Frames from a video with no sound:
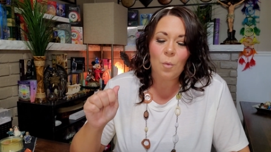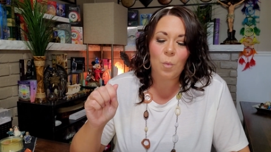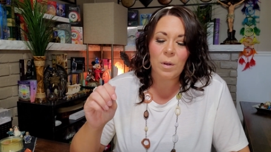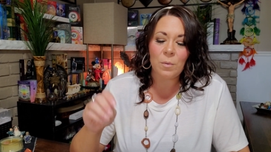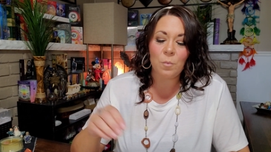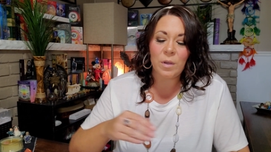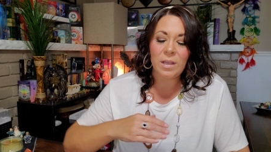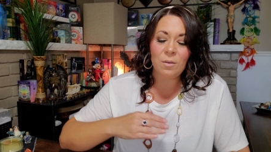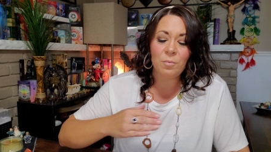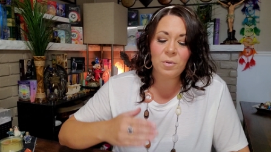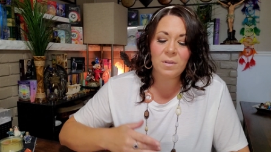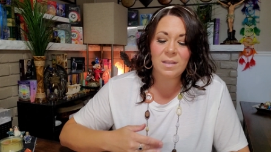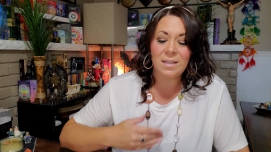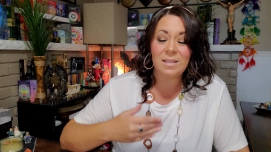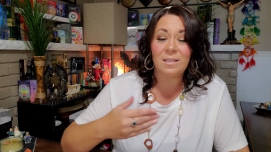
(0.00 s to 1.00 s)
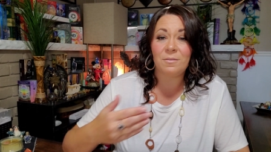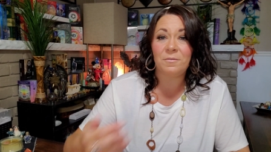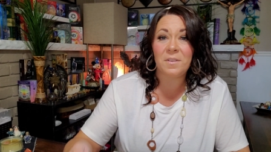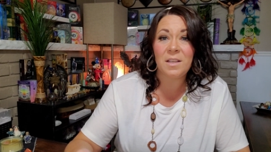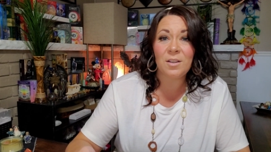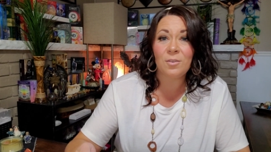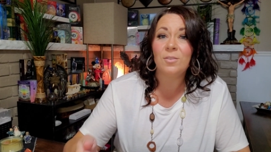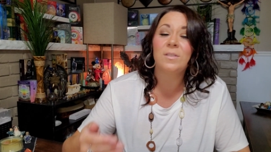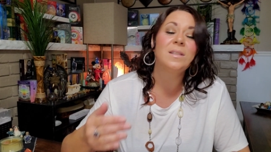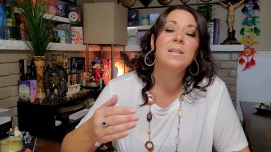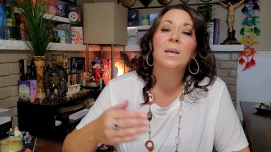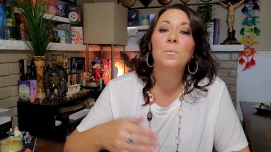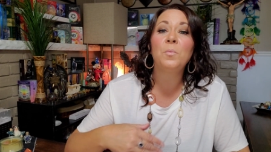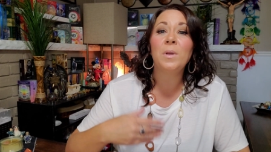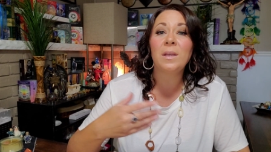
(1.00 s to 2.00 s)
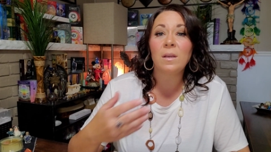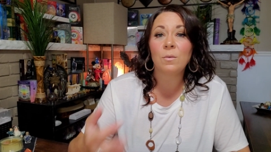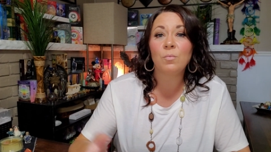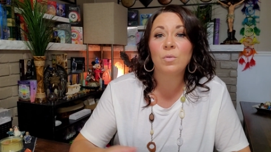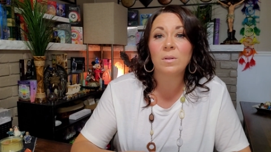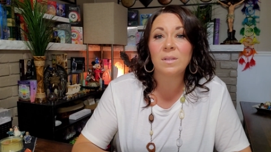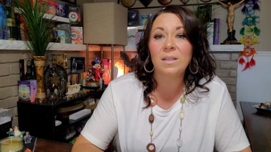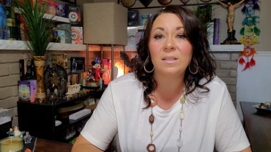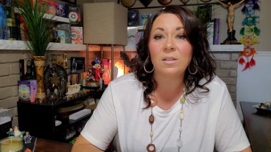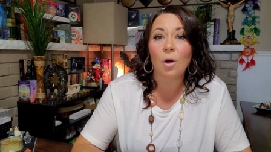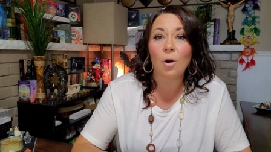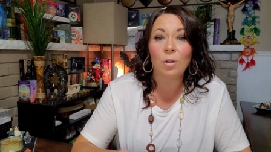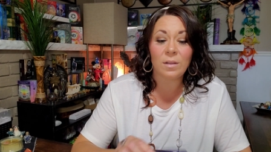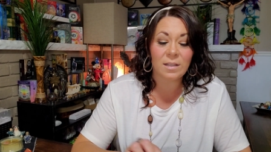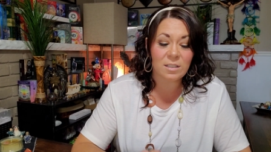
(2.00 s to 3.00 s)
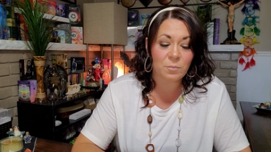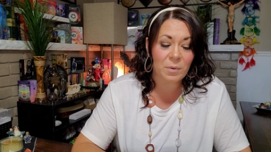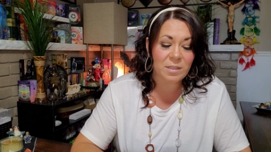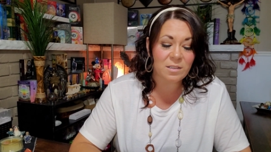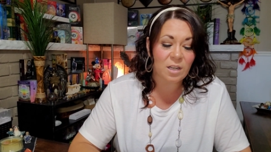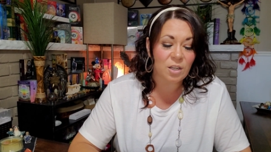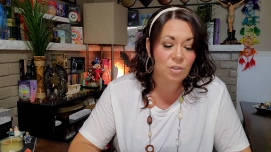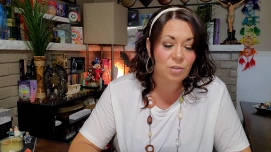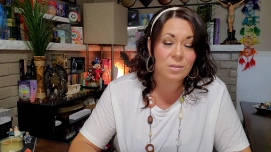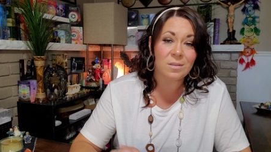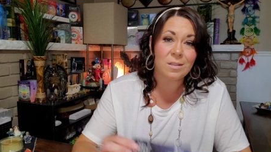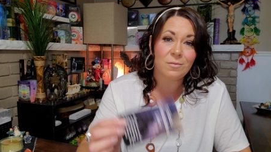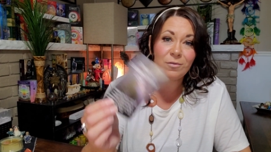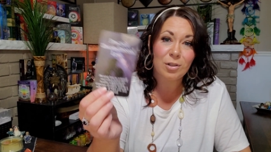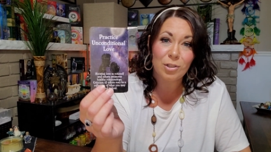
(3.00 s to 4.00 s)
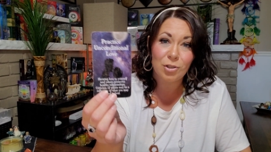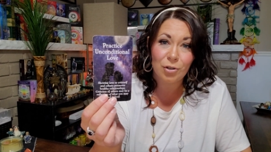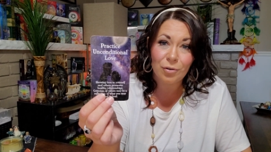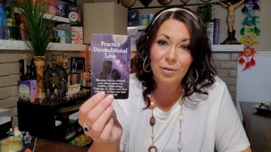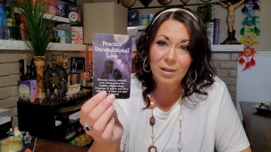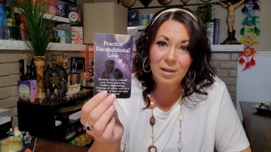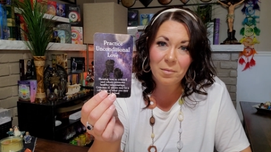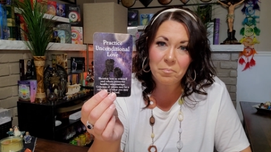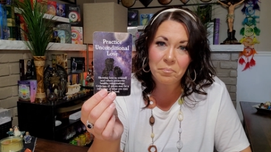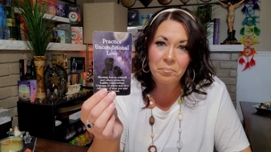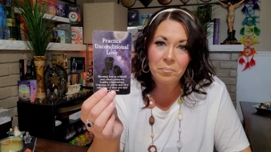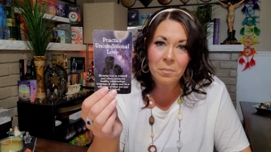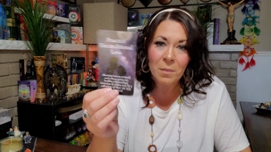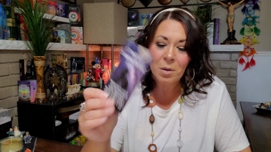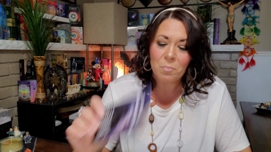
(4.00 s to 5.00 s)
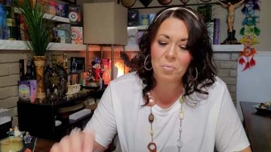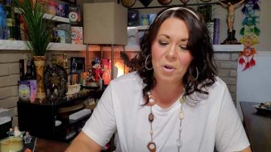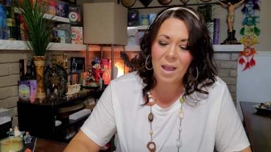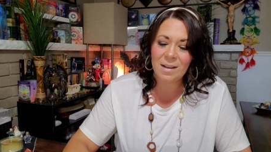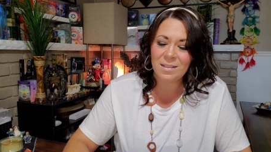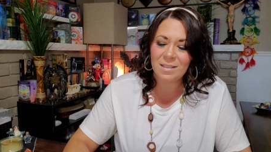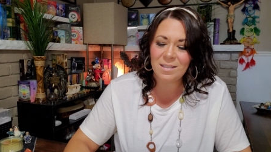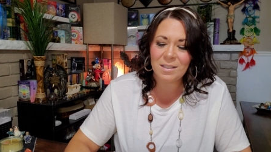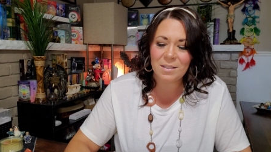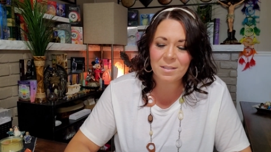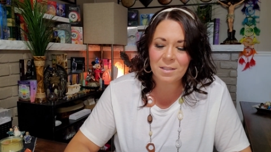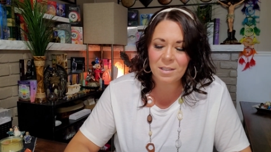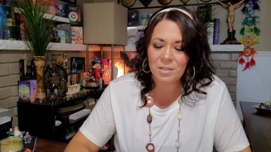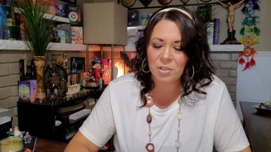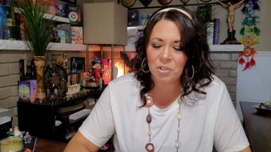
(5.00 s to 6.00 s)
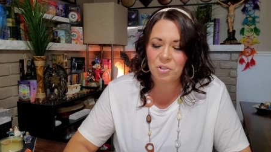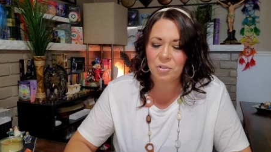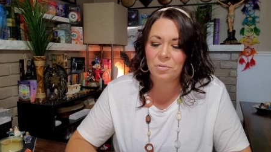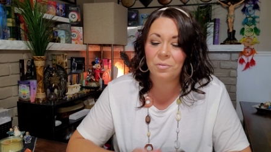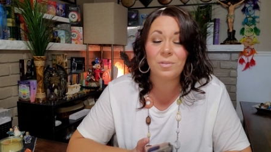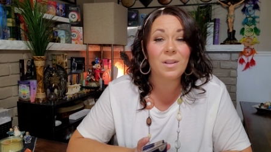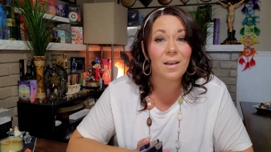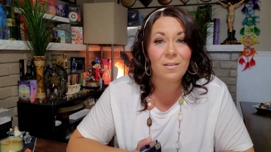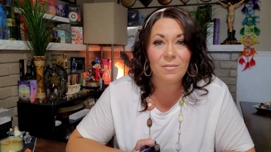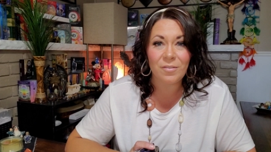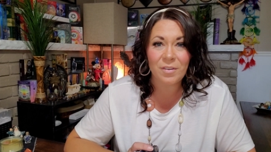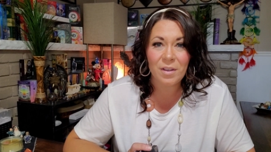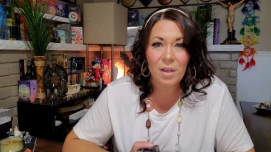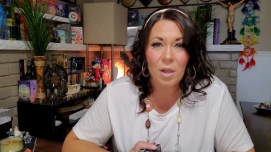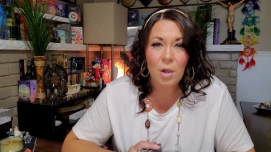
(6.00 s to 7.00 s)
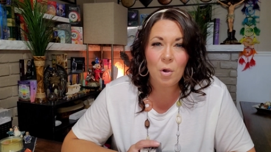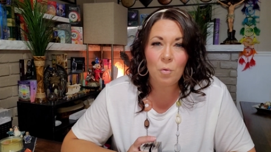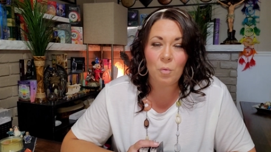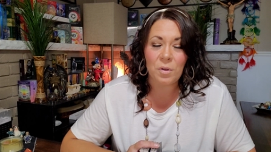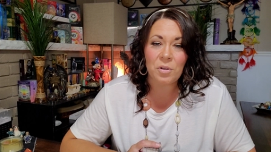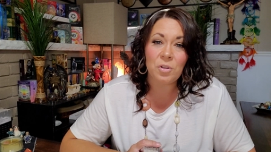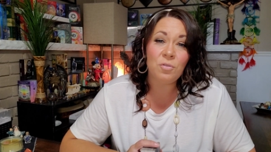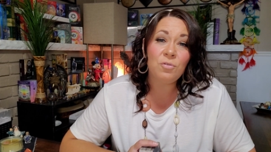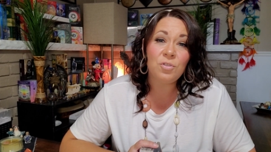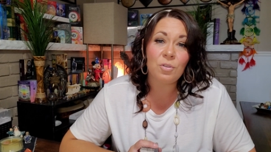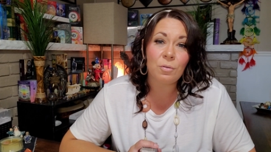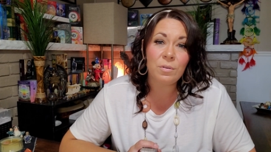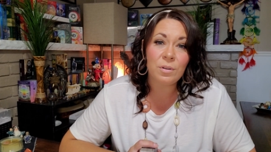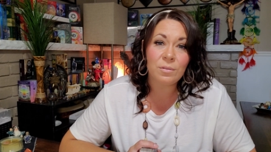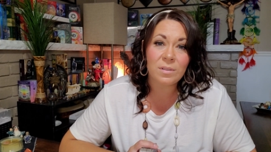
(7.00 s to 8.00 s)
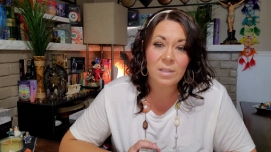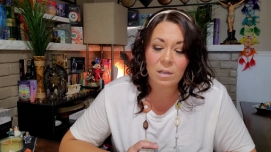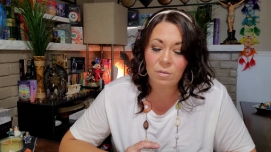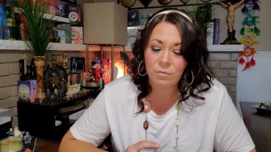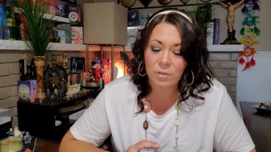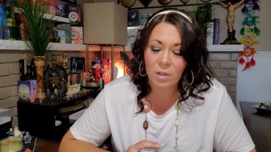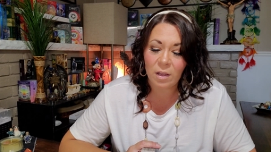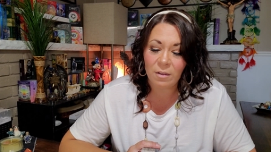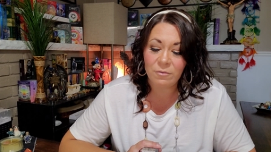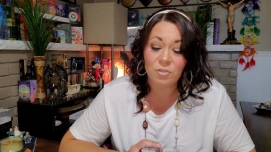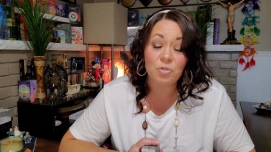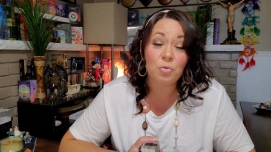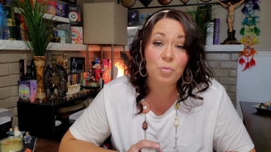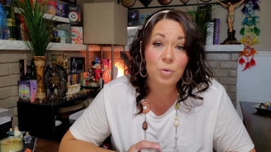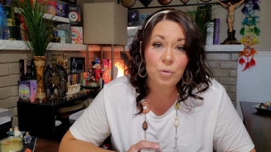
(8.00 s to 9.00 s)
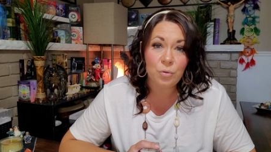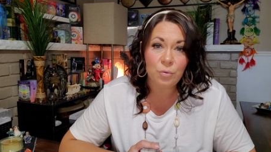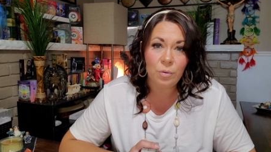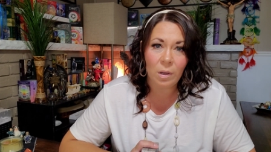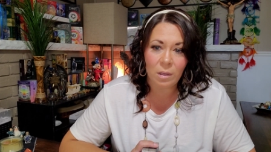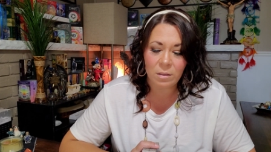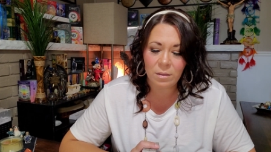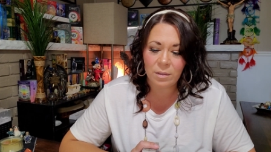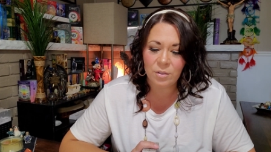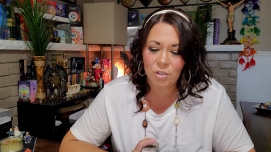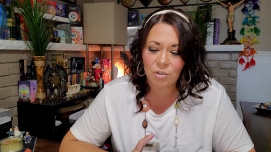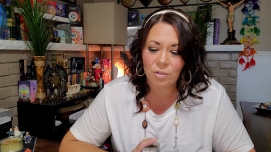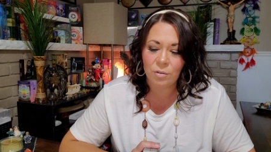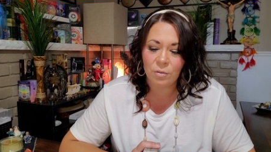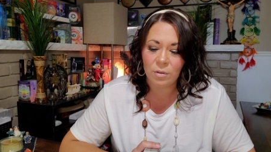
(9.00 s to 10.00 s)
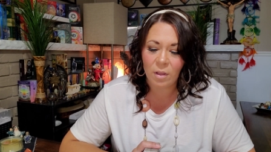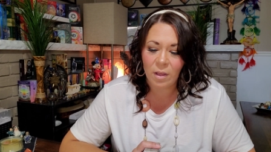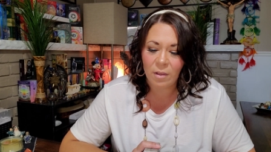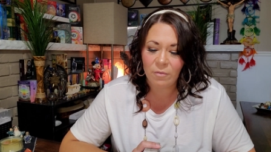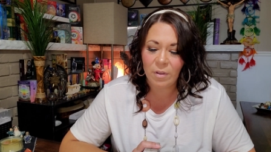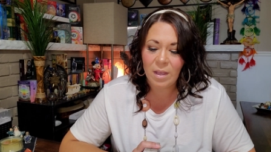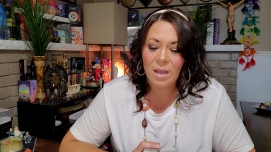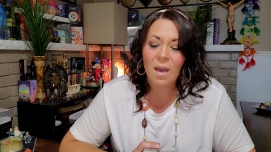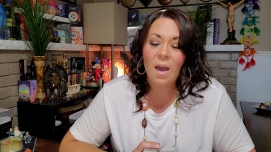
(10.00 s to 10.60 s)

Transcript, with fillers: When we release fears, then we can release all expectations of the journey. Practice unconditional love when you show yourself love, true unconditional love,